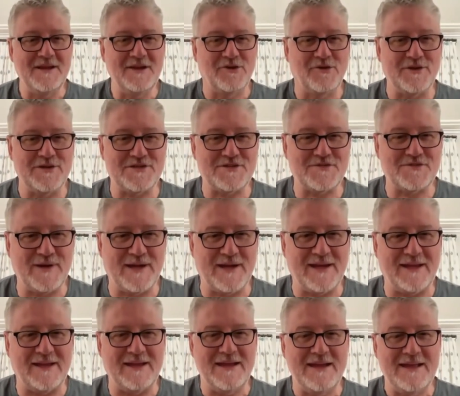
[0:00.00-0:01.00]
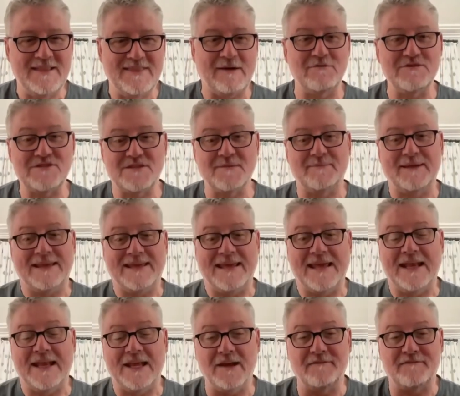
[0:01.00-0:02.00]
Chris, where that was the
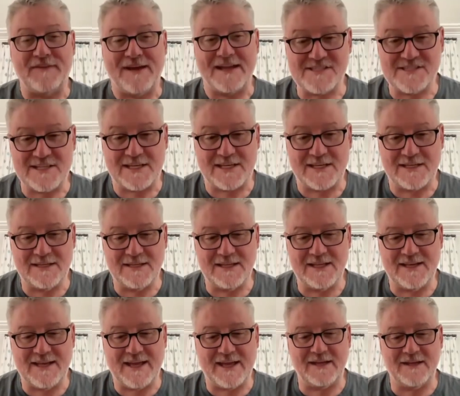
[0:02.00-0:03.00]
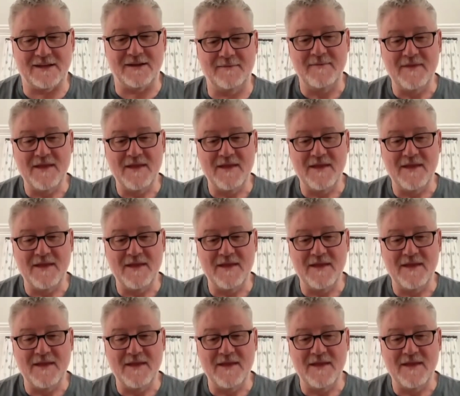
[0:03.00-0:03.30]
beginning of Fat, Sick, and Nearly Dead. And